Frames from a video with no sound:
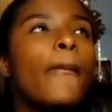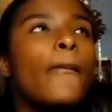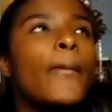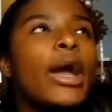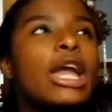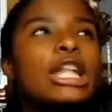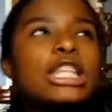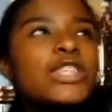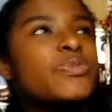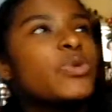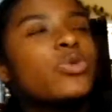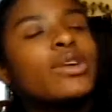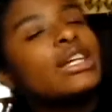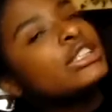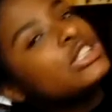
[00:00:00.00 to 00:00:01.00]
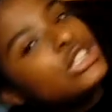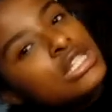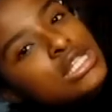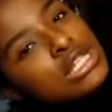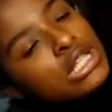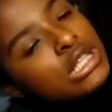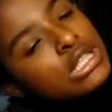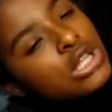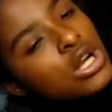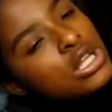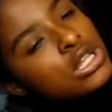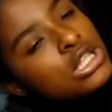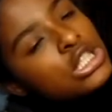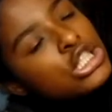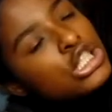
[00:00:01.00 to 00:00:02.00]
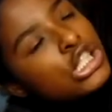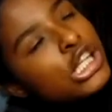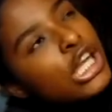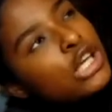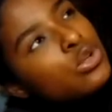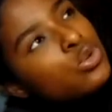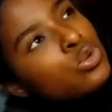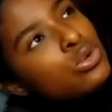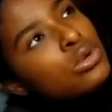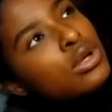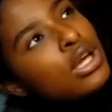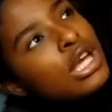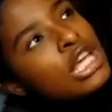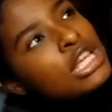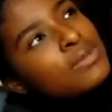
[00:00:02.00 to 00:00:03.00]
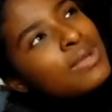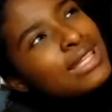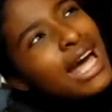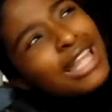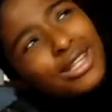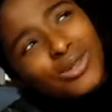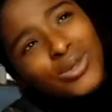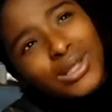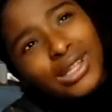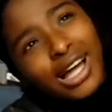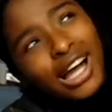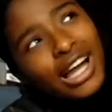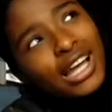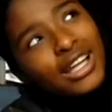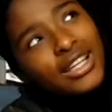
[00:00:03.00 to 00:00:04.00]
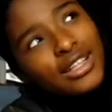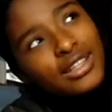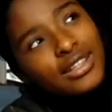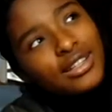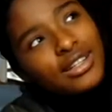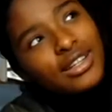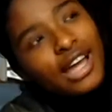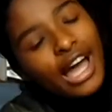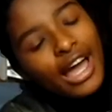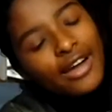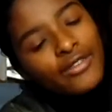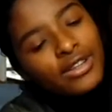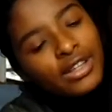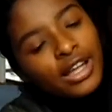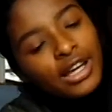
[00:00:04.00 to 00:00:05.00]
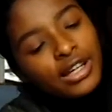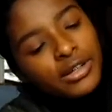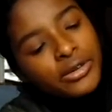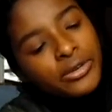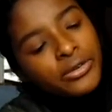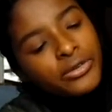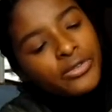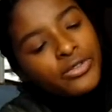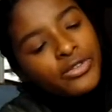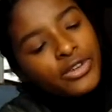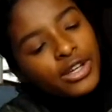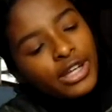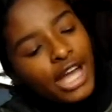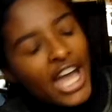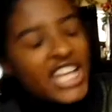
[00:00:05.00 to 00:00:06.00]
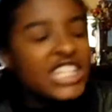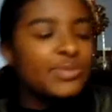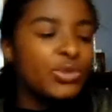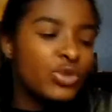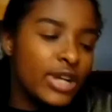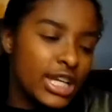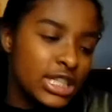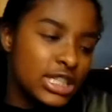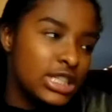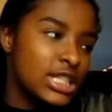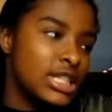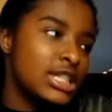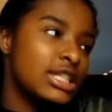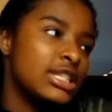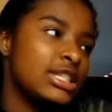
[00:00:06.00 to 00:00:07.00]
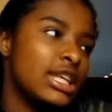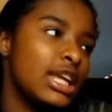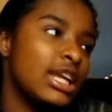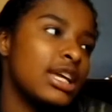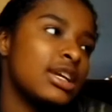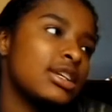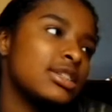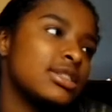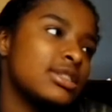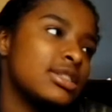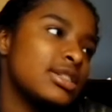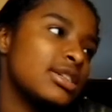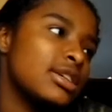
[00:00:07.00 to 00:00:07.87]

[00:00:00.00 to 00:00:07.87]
my inspiration to start this channel, because I do a lot, I have a lot of aspirations and